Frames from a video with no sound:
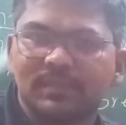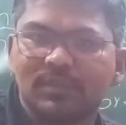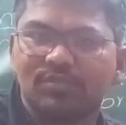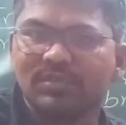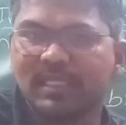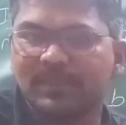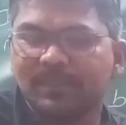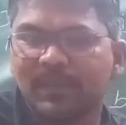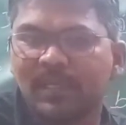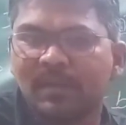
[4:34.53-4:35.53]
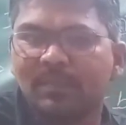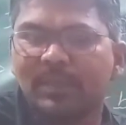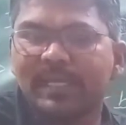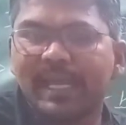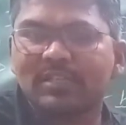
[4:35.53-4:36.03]
to see,
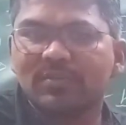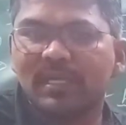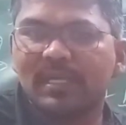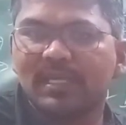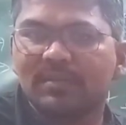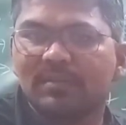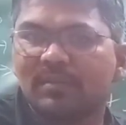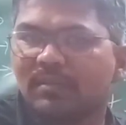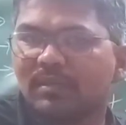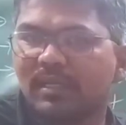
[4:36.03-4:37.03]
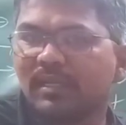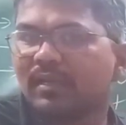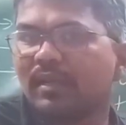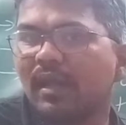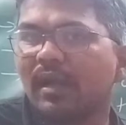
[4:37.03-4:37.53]
but actually that are
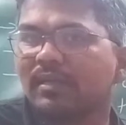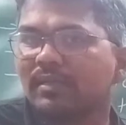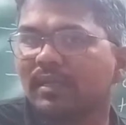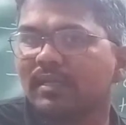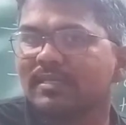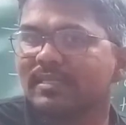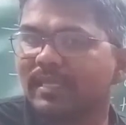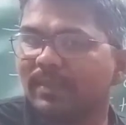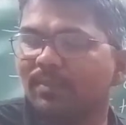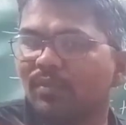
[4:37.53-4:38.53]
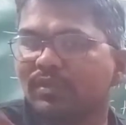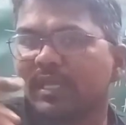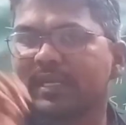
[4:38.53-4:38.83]
not the same, both are